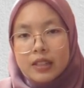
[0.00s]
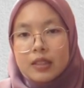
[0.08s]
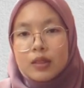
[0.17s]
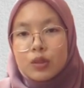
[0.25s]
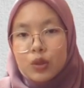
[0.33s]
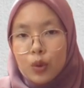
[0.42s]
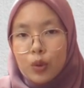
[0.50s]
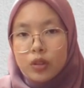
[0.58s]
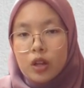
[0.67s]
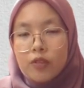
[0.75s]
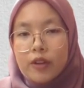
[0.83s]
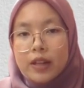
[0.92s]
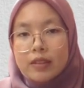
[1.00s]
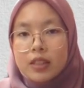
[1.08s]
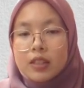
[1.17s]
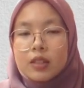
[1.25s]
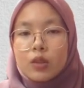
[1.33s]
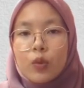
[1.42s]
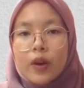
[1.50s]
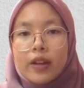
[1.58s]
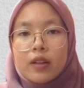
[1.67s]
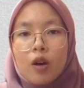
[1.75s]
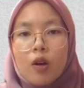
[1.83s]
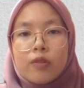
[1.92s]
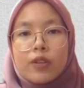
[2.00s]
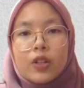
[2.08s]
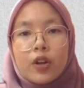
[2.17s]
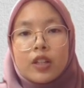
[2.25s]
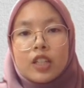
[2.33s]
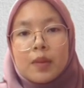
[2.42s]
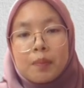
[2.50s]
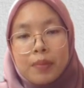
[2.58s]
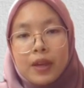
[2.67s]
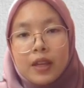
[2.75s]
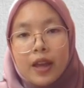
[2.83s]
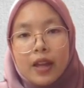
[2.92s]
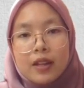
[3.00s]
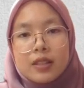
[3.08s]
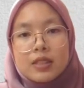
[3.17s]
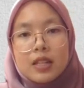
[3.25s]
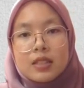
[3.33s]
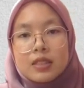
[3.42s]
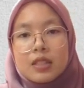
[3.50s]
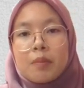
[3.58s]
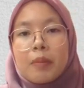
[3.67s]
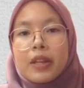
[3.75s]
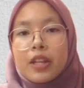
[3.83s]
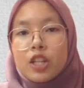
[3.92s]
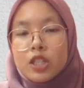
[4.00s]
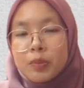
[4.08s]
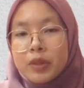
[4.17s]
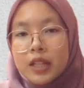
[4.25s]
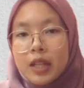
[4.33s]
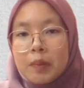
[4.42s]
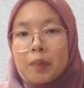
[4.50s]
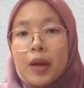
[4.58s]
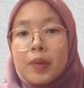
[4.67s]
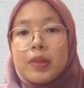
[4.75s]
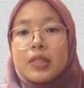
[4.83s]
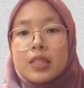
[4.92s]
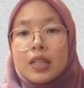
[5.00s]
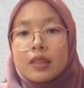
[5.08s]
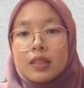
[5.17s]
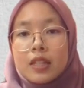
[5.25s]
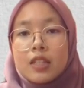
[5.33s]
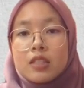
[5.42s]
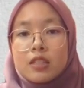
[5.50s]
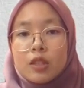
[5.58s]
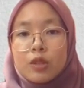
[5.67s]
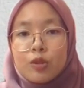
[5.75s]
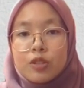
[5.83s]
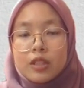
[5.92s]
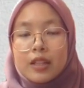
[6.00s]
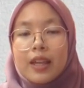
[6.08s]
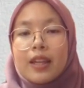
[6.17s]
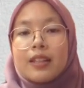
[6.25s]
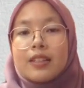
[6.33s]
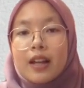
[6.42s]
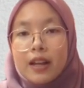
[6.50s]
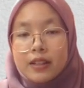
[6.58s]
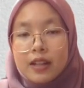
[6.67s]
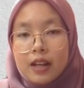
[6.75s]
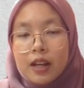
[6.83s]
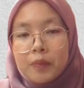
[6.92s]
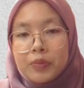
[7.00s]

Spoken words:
The goal of Article 1 of Record Keeping and Disaster Management in Public Sector Institution in Ghana